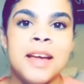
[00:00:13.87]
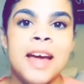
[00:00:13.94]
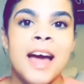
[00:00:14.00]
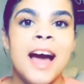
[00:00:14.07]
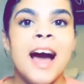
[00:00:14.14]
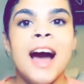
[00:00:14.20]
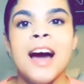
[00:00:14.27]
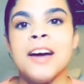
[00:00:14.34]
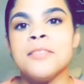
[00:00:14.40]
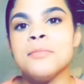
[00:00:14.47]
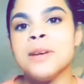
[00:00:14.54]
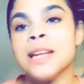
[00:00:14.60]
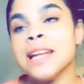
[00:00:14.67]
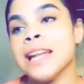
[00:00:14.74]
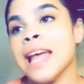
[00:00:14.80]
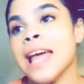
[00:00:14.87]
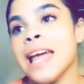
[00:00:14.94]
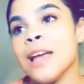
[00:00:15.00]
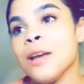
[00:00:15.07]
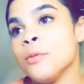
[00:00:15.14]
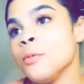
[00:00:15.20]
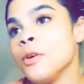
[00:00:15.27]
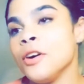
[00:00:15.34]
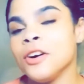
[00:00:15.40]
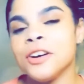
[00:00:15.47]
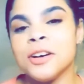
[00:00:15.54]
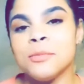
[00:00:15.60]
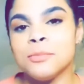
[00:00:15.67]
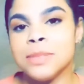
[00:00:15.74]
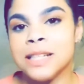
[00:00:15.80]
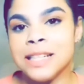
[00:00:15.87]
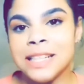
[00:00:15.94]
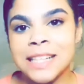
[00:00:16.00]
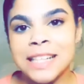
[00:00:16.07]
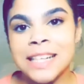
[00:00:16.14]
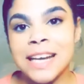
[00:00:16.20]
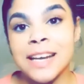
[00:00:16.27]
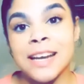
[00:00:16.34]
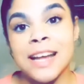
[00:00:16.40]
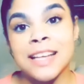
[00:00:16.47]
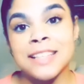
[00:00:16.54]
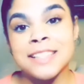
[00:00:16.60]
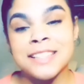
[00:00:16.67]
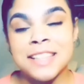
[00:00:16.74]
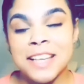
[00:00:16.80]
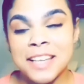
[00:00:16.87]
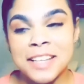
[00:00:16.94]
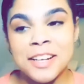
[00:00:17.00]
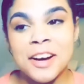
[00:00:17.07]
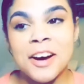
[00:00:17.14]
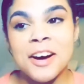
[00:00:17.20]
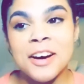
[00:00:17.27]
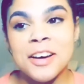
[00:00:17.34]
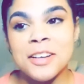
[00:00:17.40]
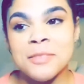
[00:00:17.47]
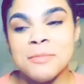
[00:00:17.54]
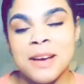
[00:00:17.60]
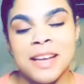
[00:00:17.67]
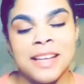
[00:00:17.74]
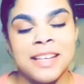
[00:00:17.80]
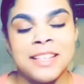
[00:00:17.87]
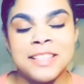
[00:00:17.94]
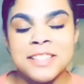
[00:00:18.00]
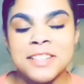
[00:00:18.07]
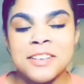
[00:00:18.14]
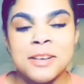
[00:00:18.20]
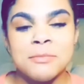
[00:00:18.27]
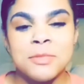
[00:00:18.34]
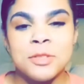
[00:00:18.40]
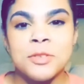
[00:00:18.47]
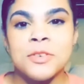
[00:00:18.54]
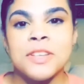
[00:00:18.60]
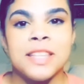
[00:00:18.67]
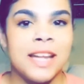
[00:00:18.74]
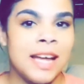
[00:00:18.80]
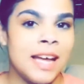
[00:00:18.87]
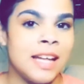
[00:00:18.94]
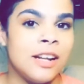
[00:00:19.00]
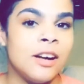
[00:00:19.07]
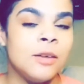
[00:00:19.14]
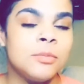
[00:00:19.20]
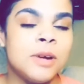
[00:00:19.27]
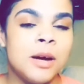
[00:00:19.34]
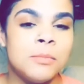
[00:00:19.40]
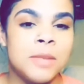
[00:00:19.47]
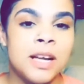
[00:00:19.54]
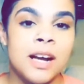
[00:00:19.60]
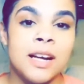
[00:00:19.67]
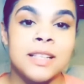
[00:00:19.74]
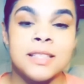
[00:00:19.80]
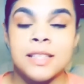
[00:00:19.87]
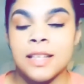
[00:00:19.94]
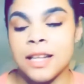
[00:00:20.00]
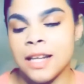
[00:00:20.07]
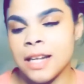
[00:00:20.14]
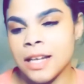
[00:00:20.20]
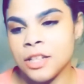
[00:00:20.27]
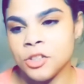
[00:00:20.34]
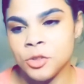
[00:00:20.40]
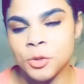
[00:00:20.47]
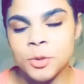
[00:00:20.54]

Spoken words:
I've been AWOL completely, and I said on my Instagram story that I had upcoming content, and I do.